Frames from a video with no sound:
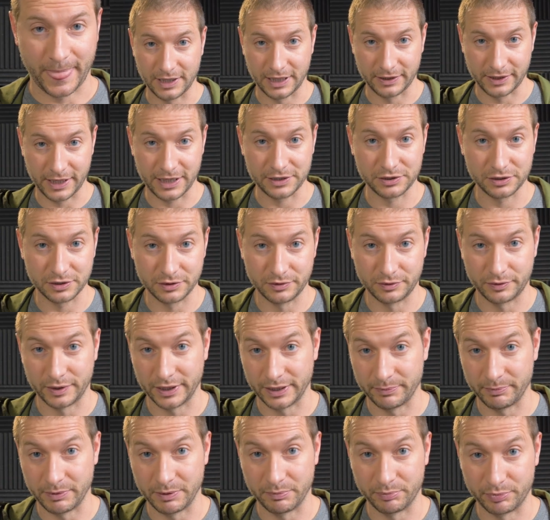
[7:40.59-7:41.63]
Now that should
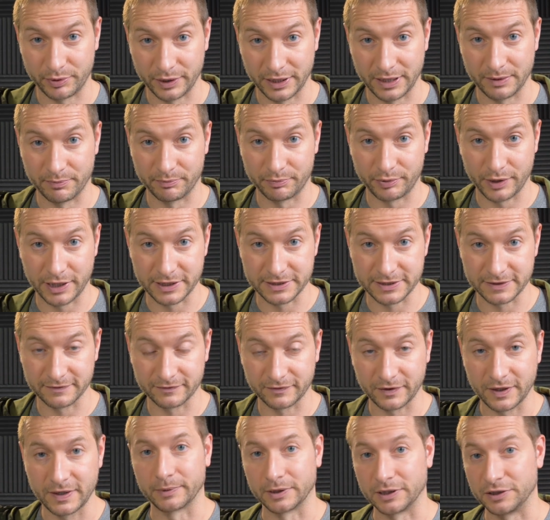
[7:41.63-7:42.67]
already be pretty
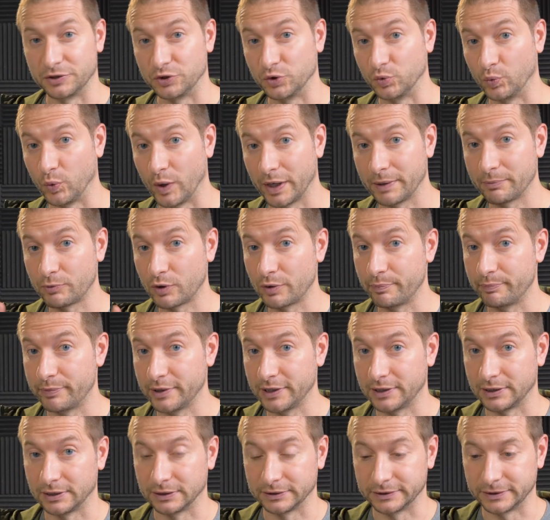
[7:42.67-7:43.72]
impressive. I'm gonna do one more
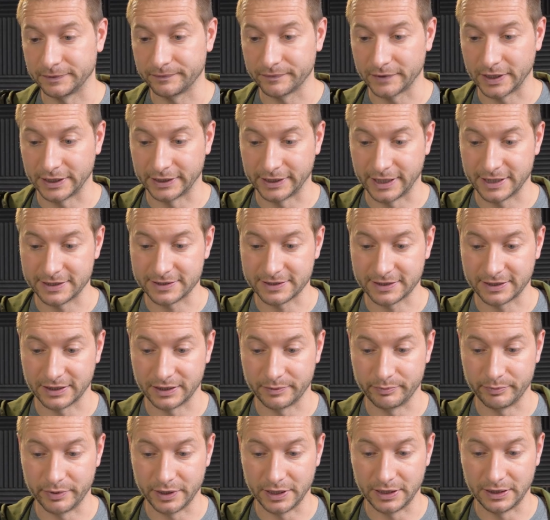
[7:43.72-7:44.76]
build and that's
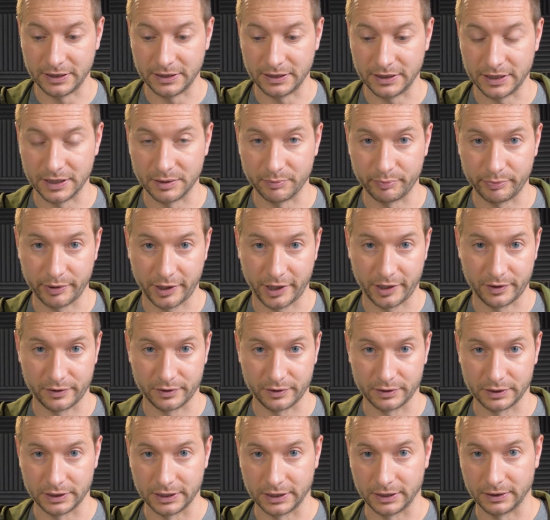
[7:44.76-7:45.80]
gonna be in
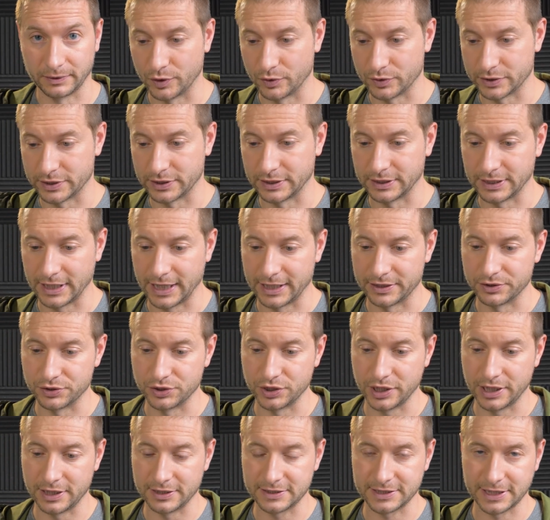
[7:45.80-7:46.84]
parallel using that
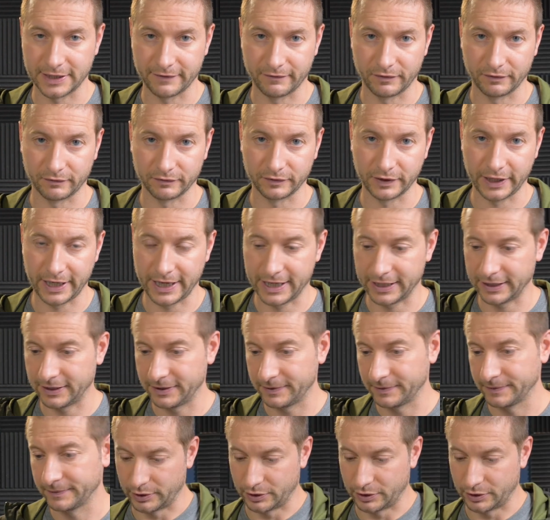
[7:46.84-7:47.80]
J7 flag.